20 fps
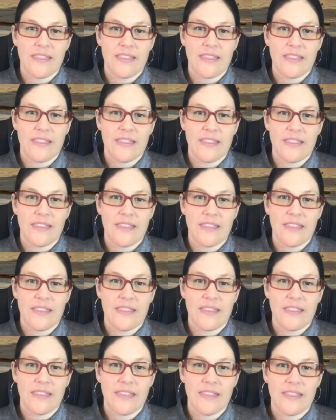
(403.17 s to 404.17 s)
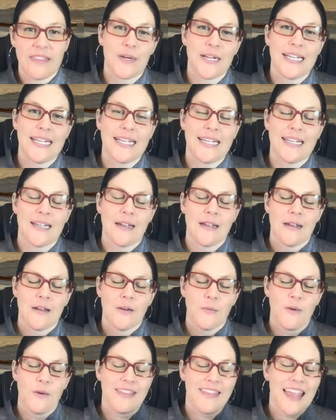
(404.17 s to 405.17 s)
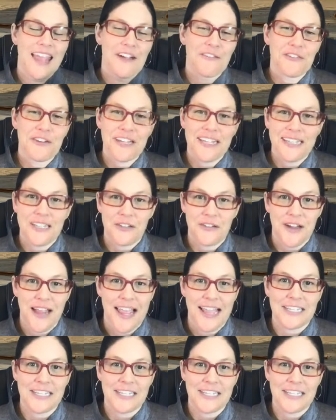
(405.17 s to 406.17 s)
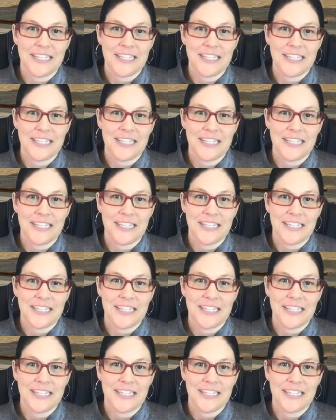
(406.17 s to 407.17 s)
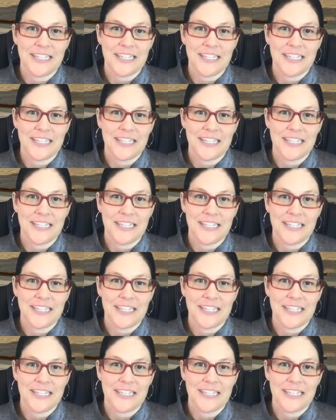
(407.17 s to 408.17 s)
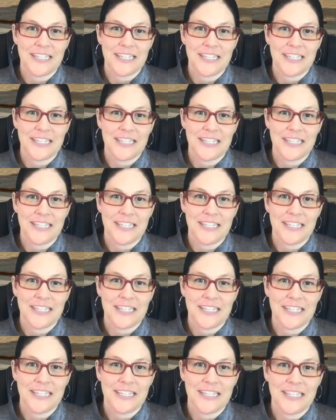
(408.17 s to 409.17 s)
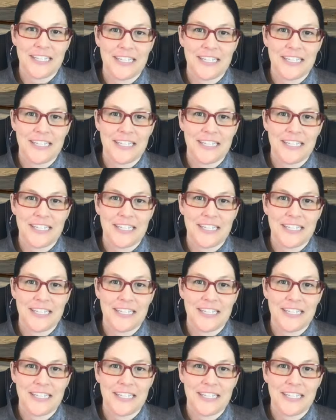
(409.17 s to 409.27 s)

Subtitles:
So they're going to bring with every interaction assumptions, biases,